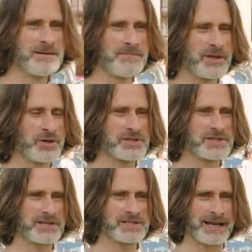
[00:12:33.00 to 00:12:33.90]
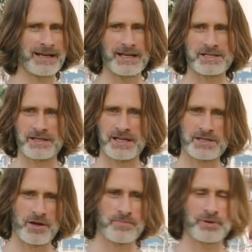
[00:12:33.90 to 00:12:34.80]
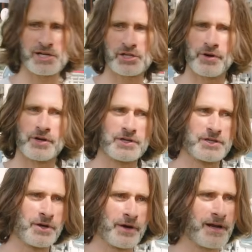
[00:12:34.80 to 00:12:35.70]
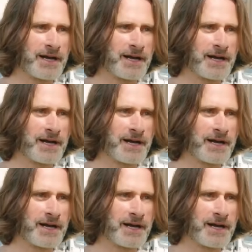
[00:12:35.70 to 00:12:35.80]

Because suddenly there's no pressure on her to do it.